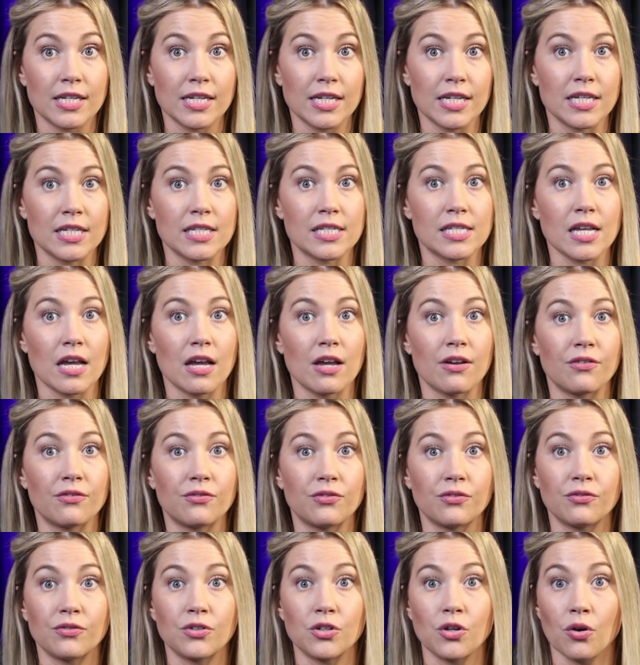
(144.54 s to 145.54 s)
the needs
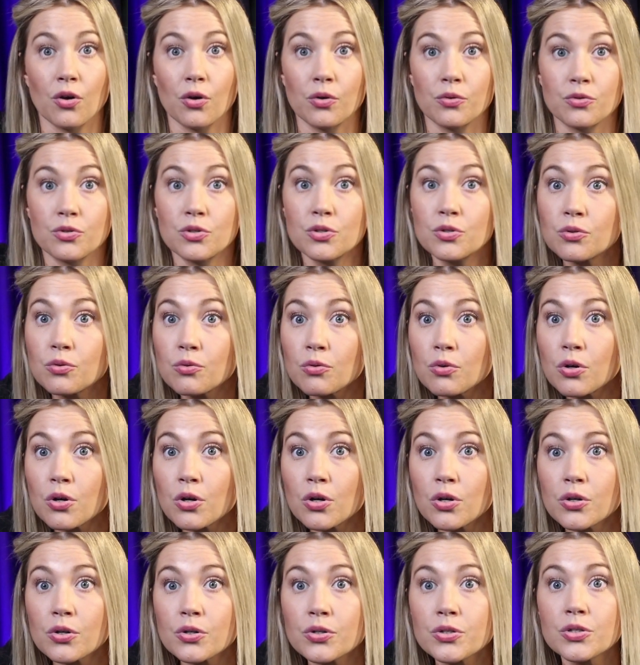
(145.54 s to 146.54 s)
of your own
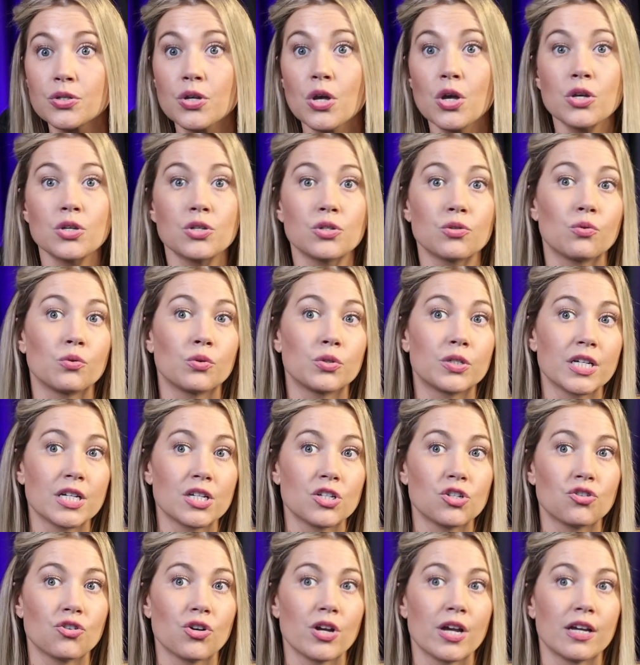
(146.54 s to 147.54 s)
schools, school
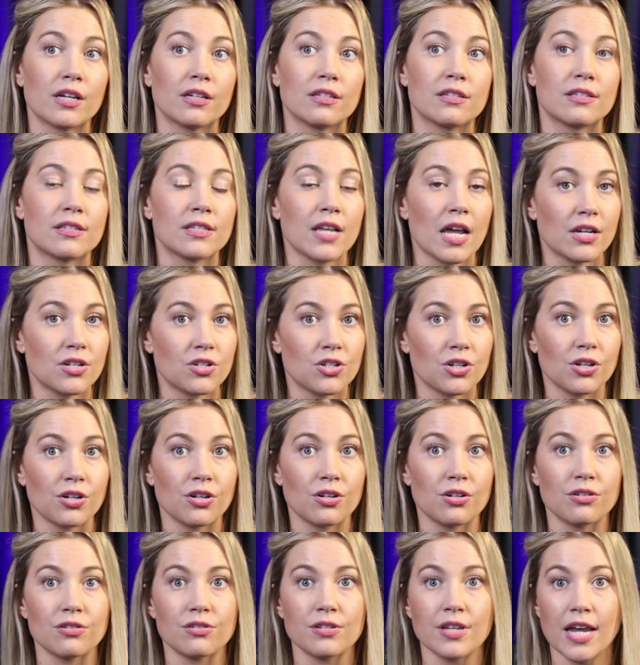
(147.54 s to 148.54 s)
districts,
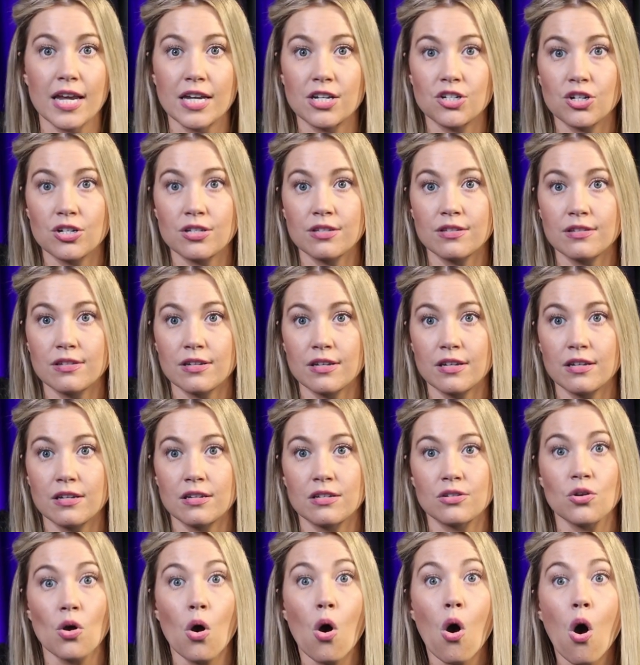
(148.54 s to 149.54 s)
centers,
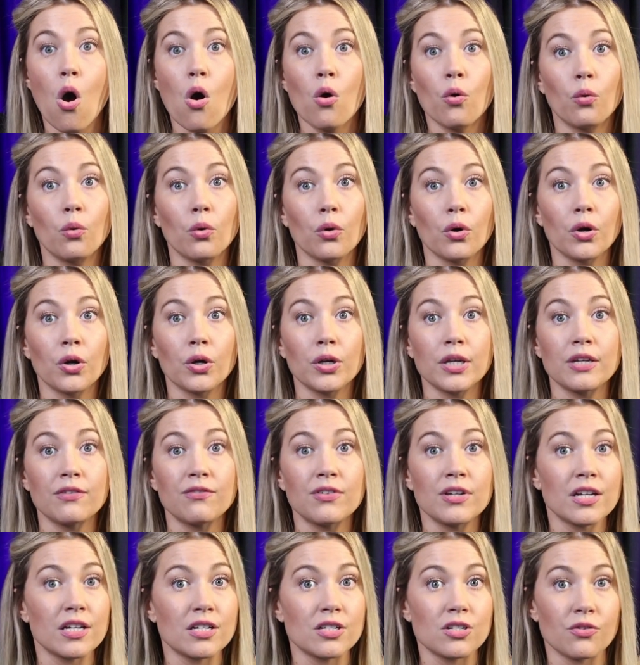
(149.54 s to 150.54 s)
agencies, or
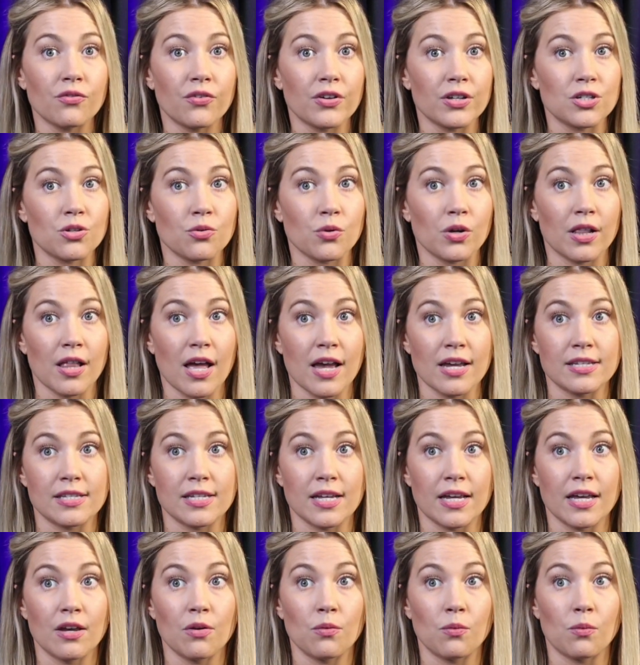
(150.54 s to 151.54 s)
even
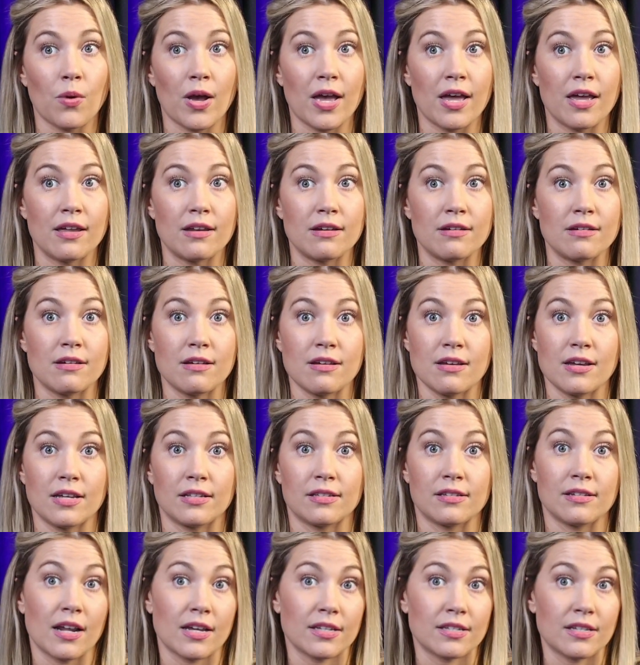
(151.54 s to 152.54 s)
individualize it when
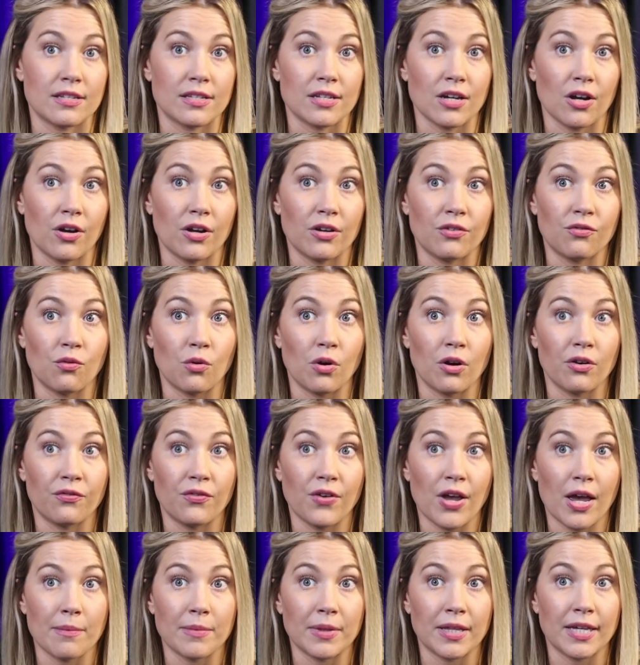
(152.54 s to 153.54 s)
it's necessary for a
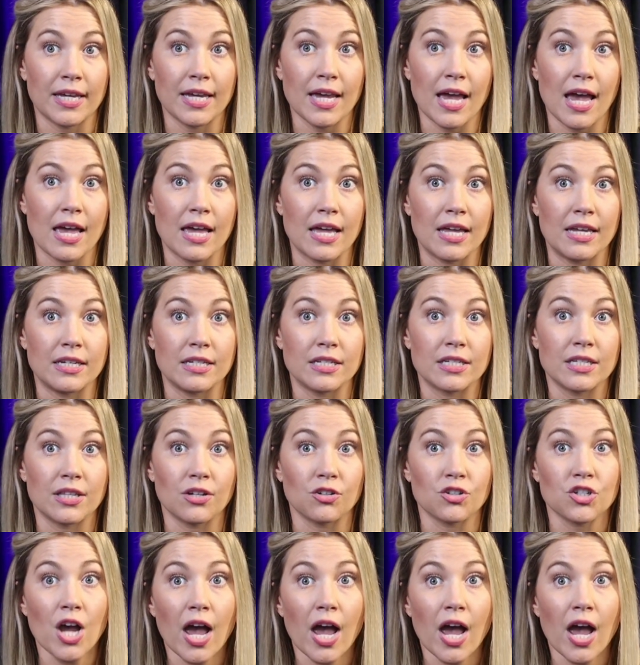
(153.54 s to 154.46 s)
family and their